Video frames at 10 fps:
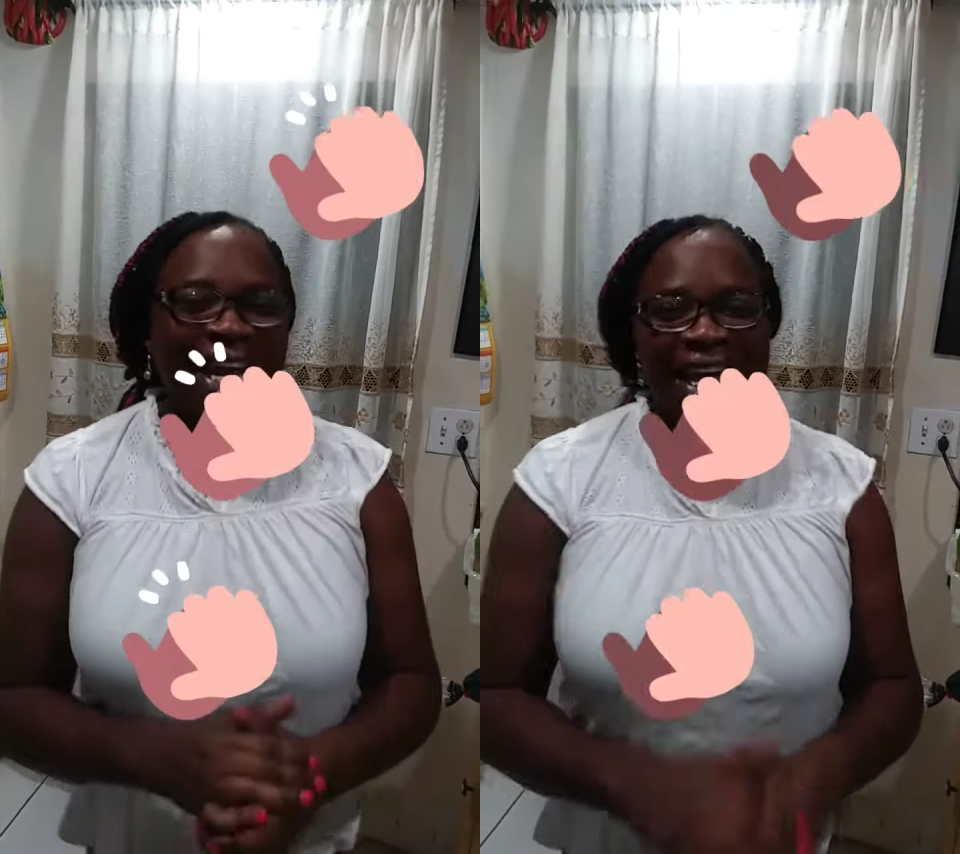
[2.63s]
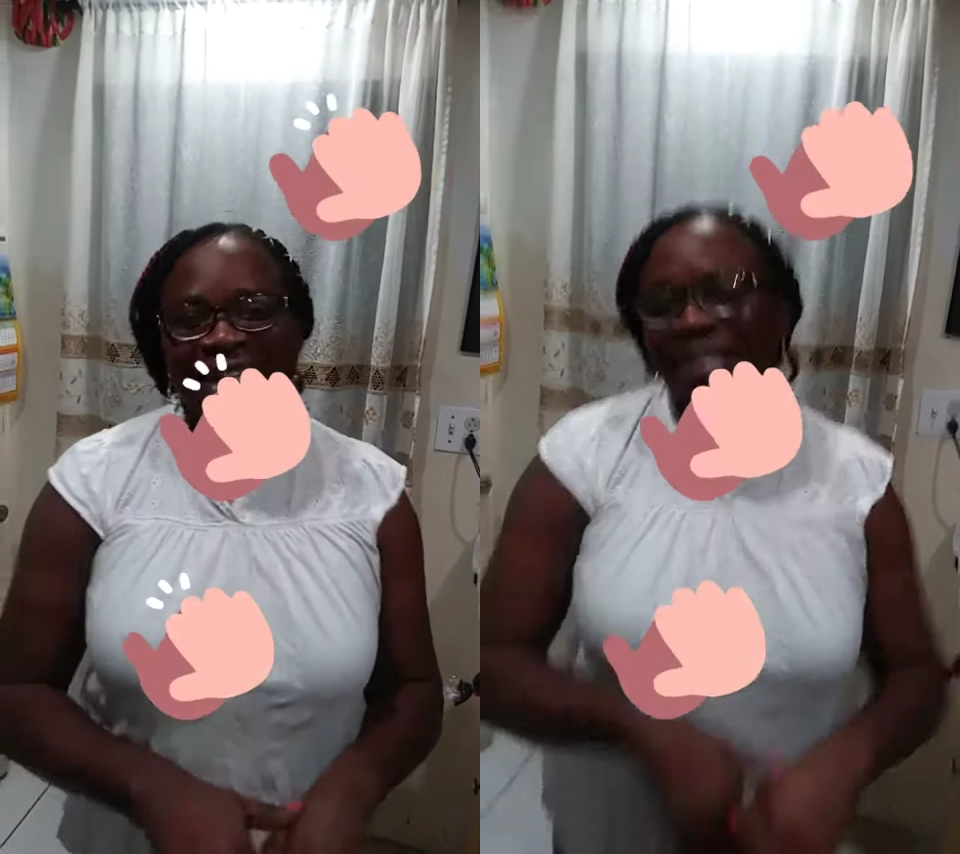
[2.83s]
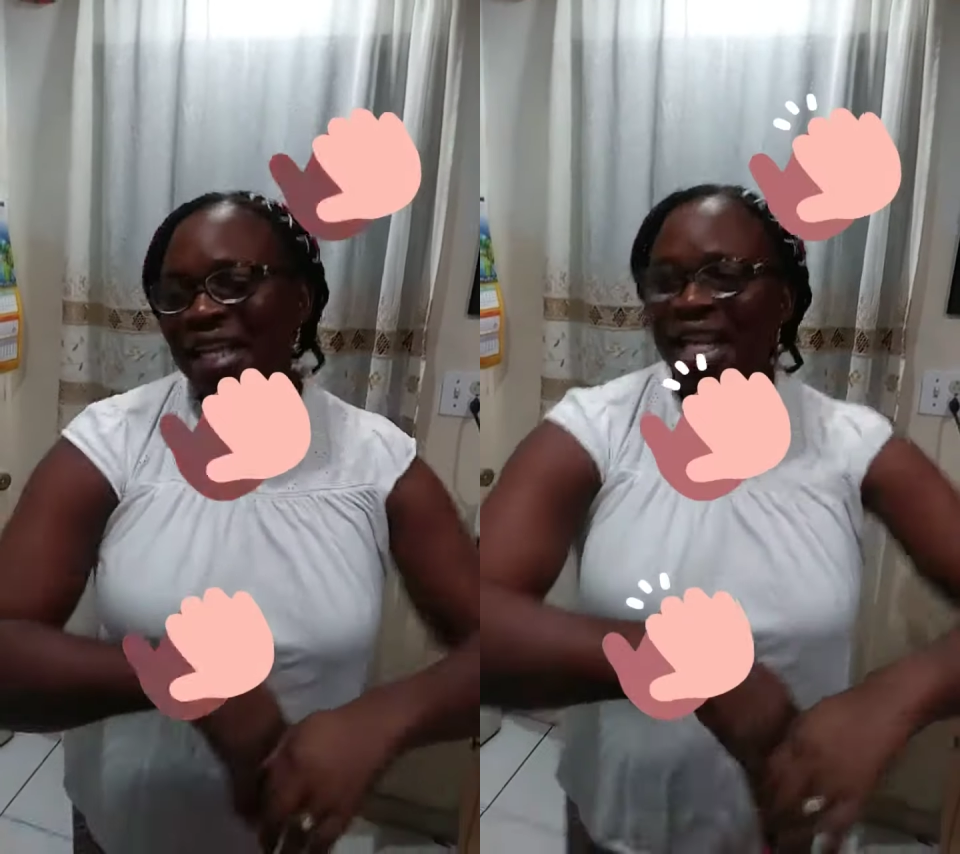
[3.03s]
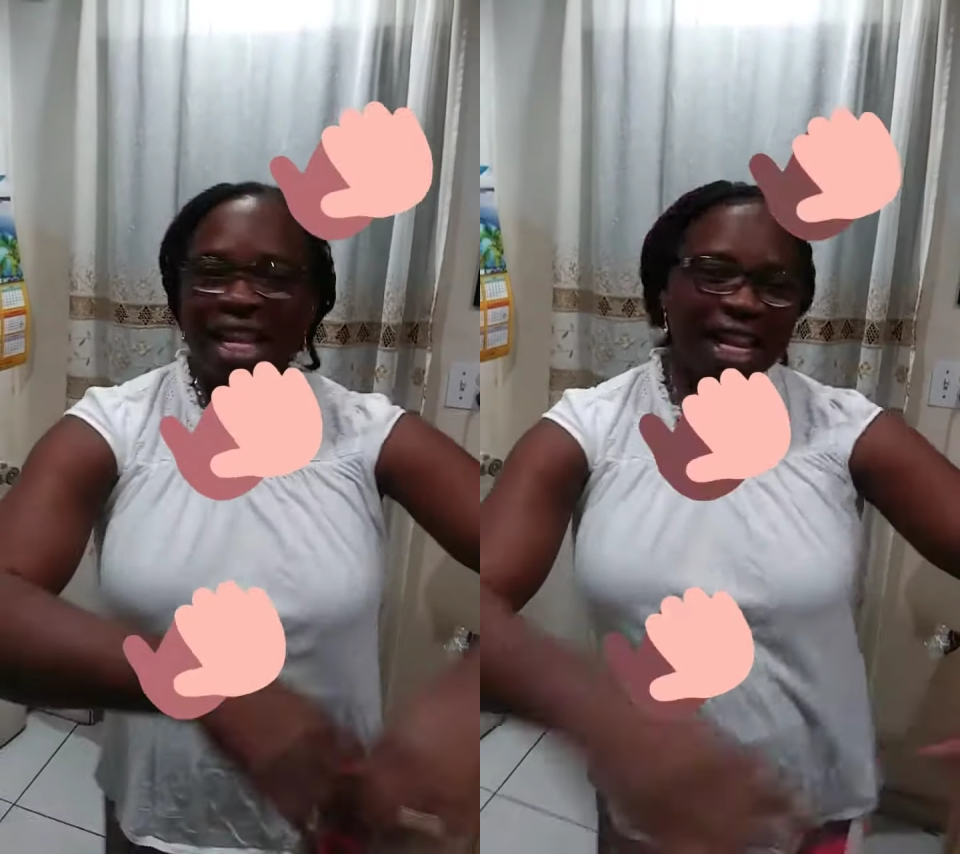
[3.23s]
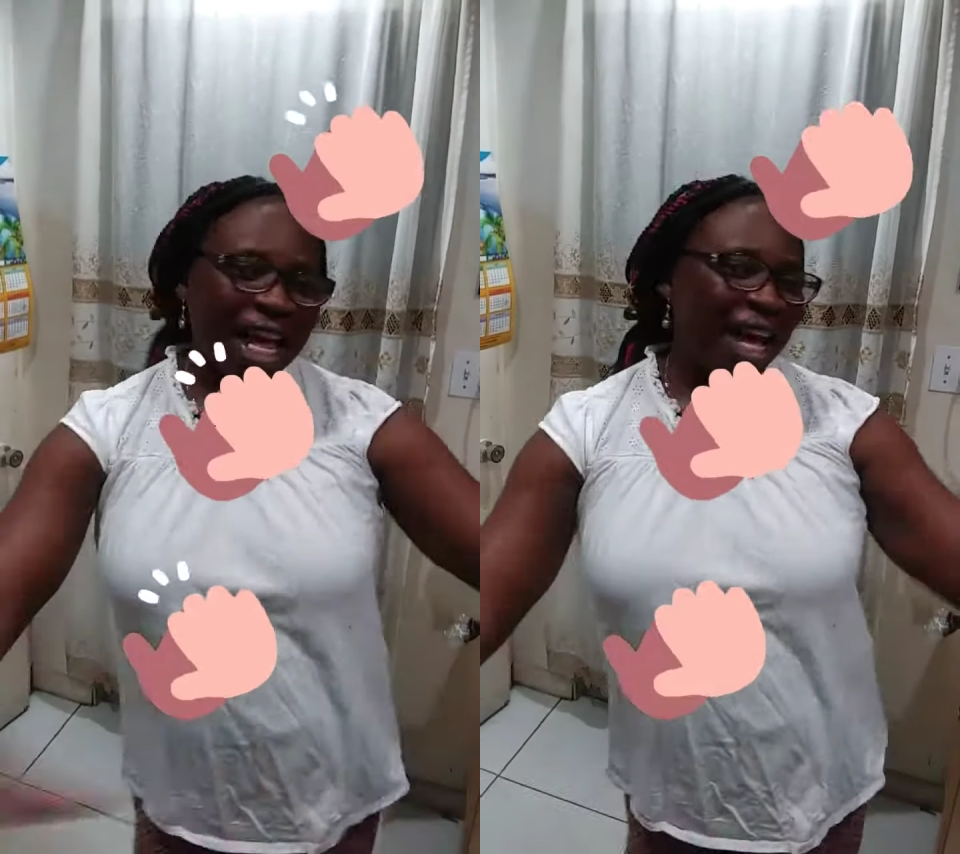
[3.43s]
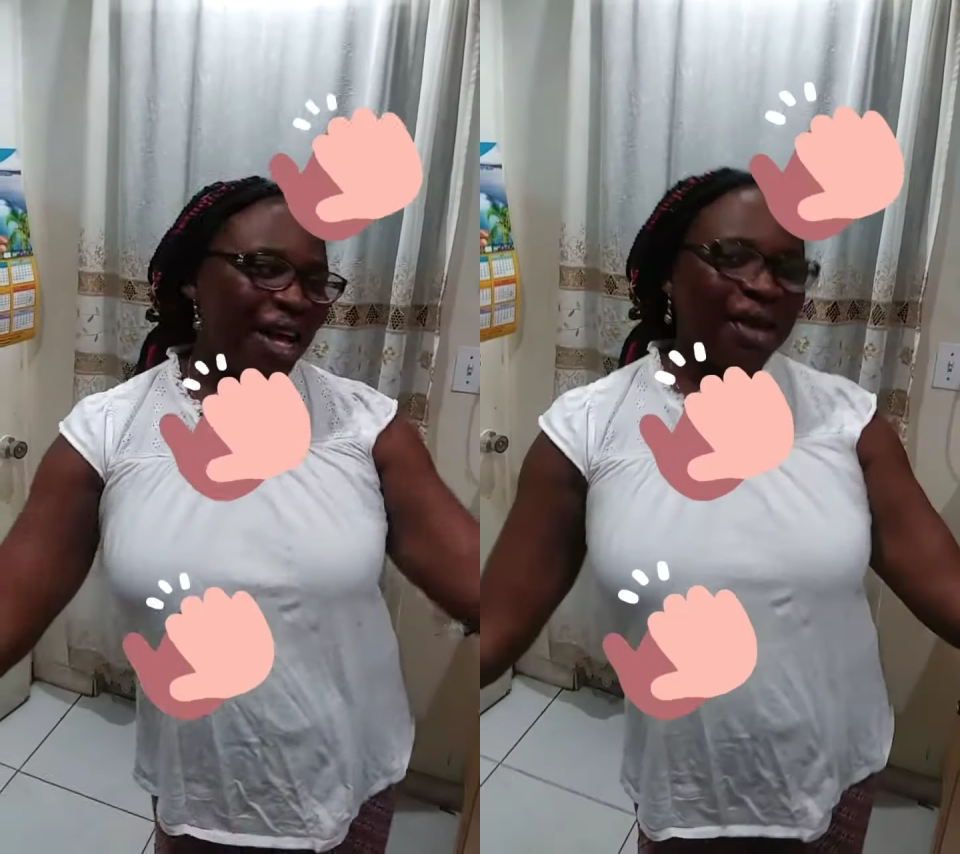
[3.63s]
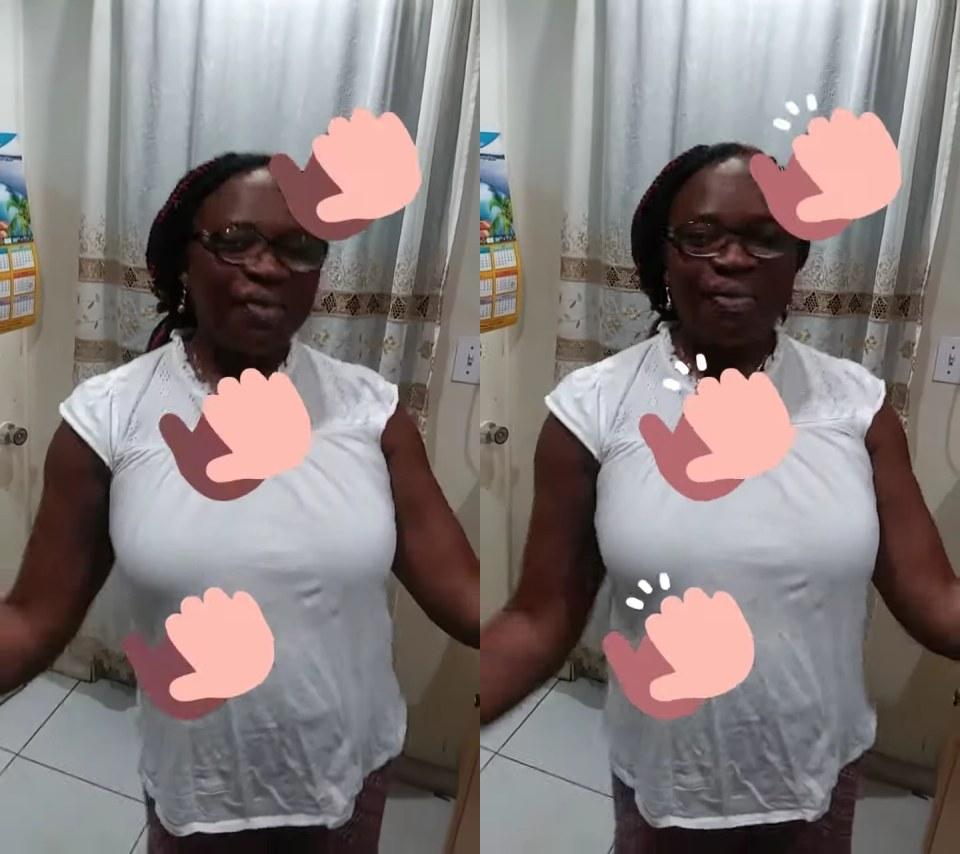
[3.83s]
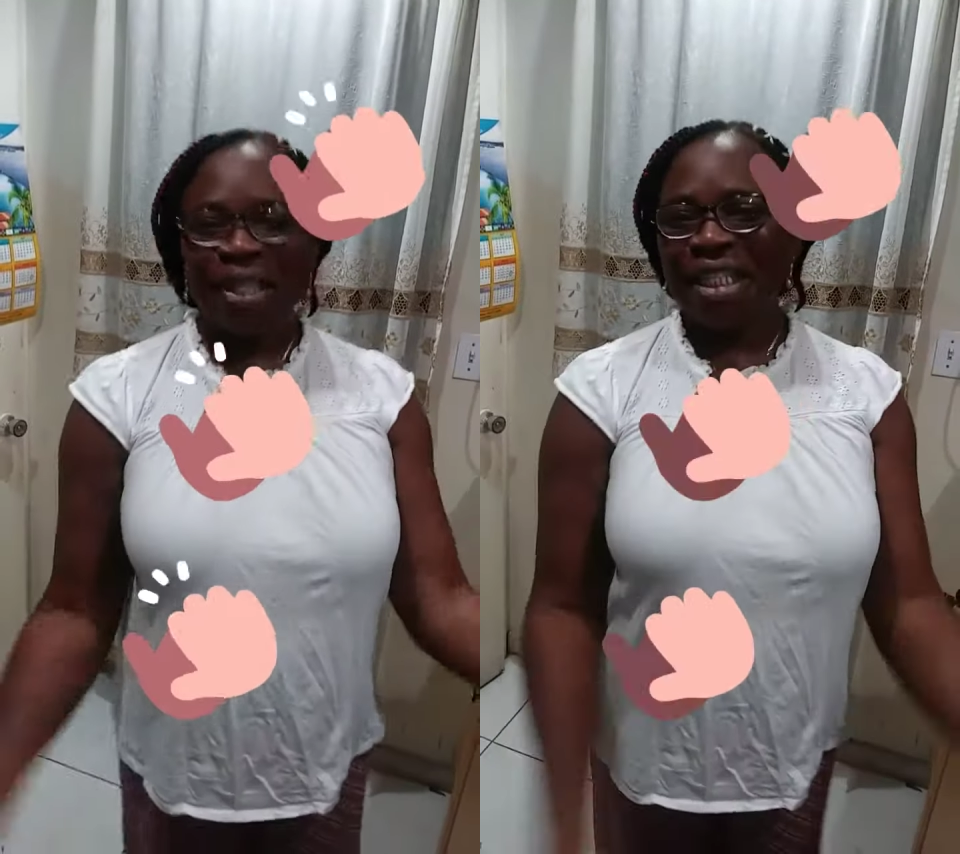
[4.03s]
It's the
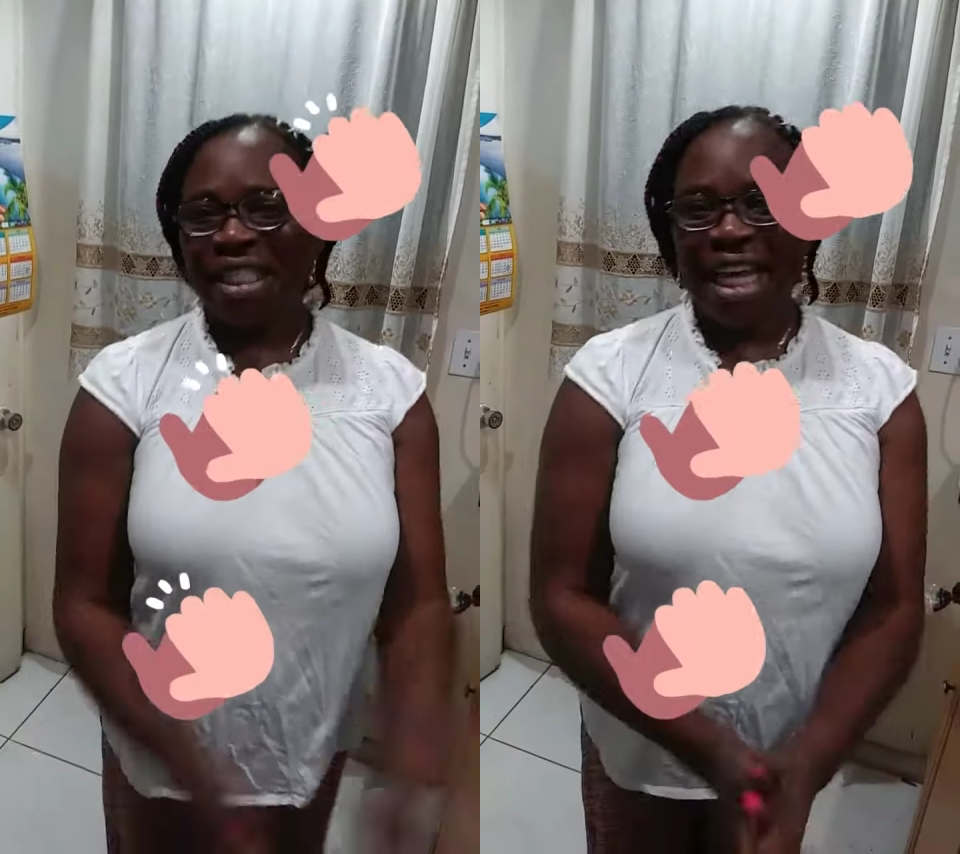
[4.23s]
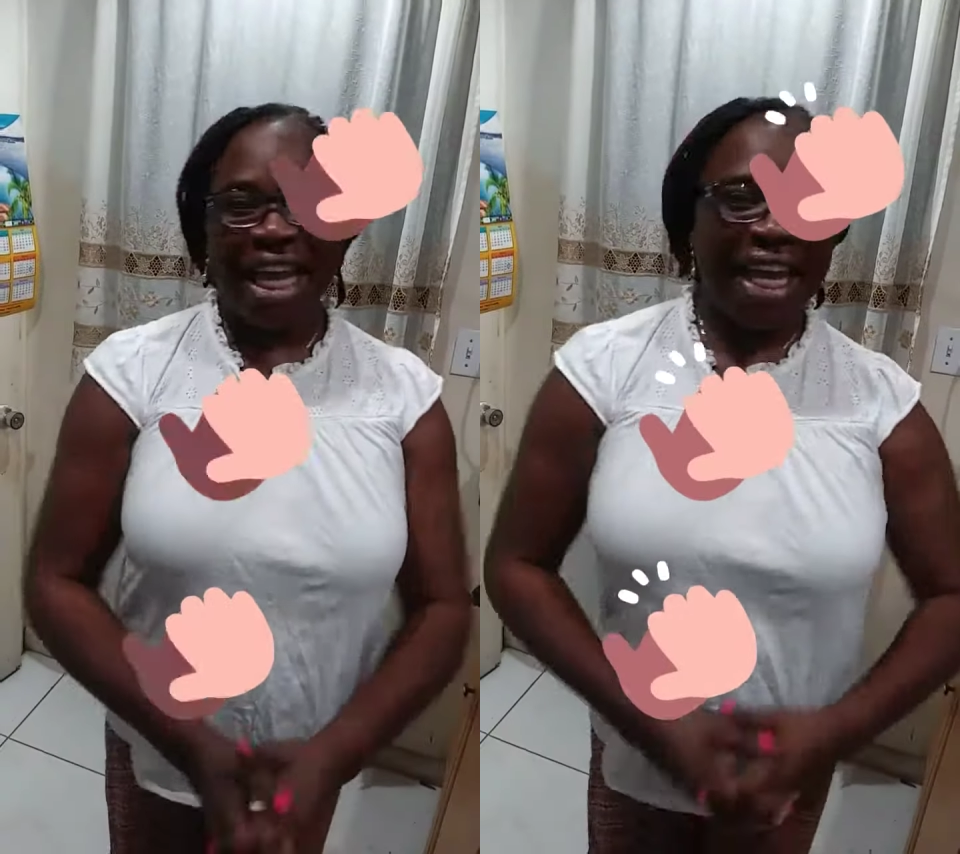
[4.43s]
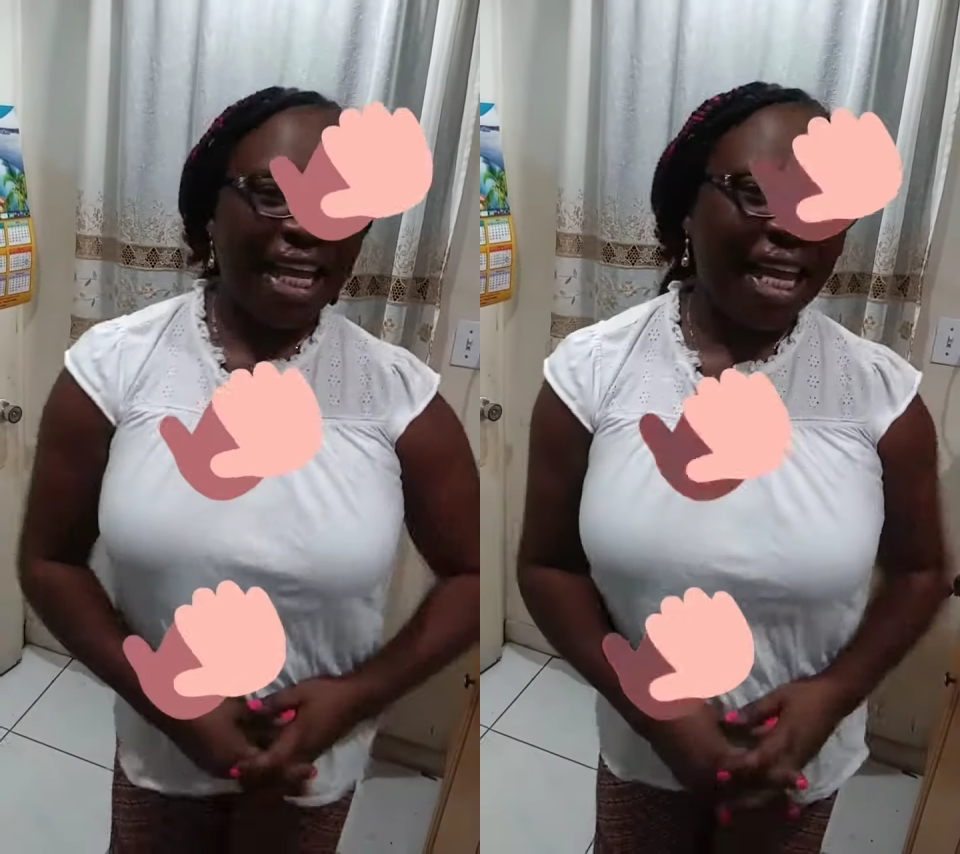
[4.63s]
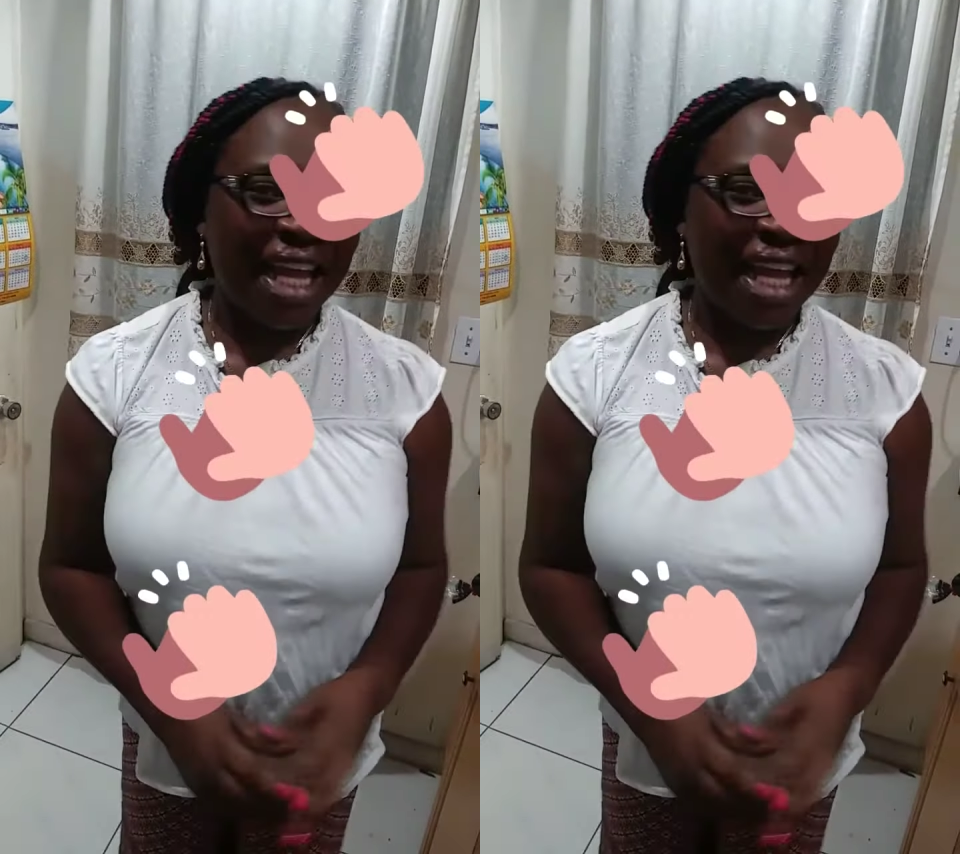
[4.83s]
lovely day